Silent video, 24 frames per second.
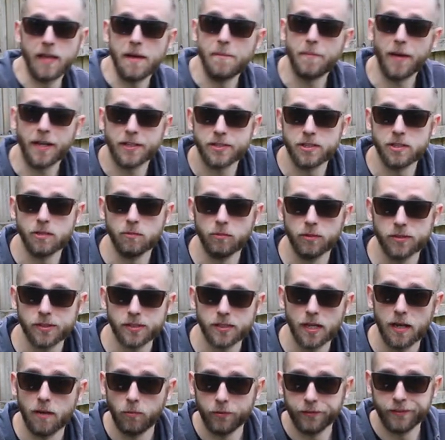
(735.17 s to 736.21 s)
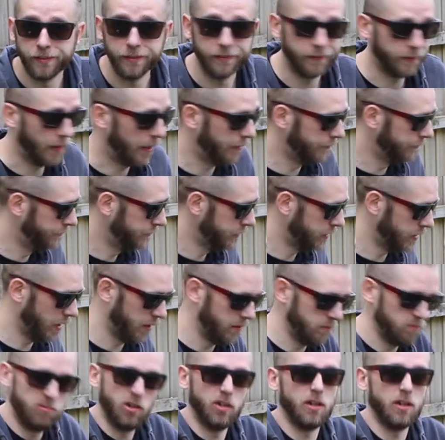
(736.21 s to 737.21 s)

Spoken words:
get back to you once it's done. So I'm